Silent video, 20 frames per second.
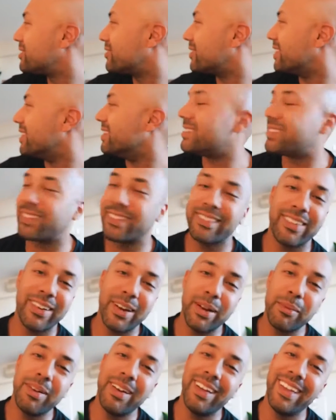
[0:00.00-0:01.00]
for
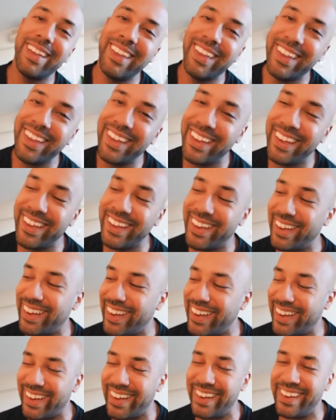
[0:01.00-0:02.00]
Instagram.
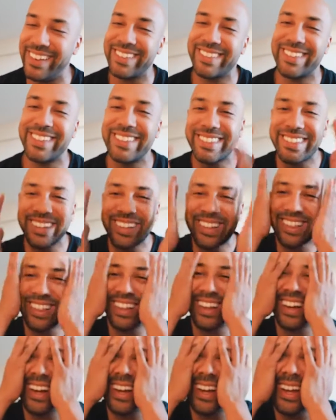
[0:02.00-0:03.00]
And it's this
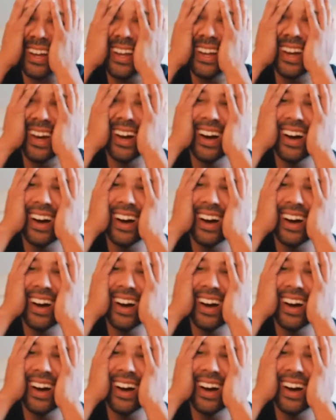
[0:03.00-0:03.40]
clay.